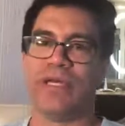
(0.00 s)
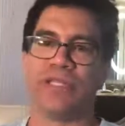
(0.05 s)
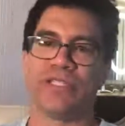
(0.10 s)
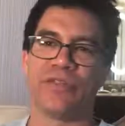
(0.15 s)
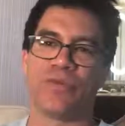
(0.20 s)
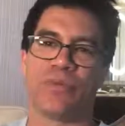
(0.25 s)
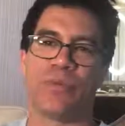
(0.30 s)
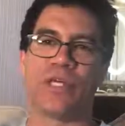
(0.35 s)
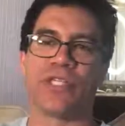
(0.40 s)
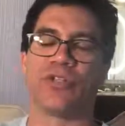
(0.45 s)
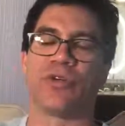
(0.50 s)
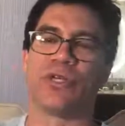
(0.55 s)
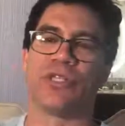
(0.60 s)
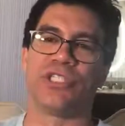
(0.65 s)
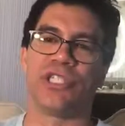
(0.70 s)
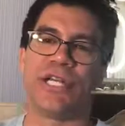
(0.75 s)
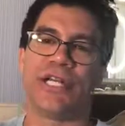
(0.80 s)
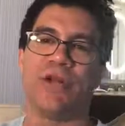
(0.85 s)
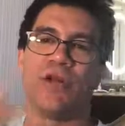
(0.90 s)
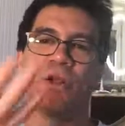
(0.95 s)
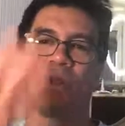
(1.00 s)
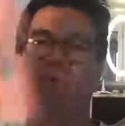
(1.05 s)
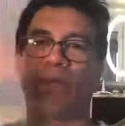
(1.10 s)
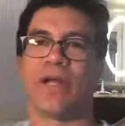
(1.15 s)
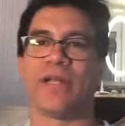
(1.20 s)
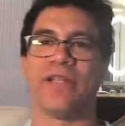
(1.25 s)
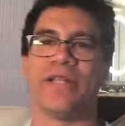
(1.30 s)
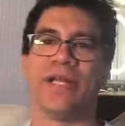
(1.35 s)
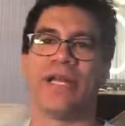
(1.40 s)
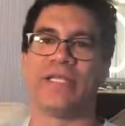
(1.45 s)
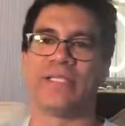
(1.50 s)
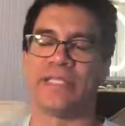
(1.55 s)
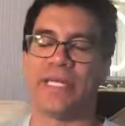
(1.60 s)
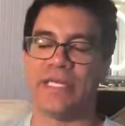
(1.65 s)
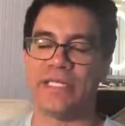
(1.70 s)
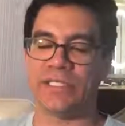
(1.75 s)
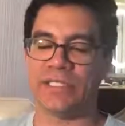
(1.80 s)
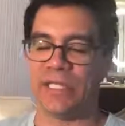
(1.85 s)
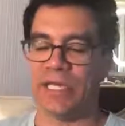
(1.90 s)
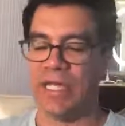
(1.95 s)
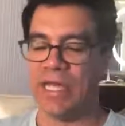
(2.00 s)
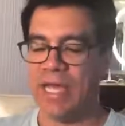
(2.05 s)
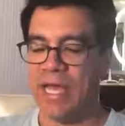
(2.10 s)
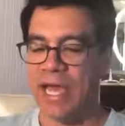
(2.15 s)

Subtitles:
It's a restaurant chain all around the United States.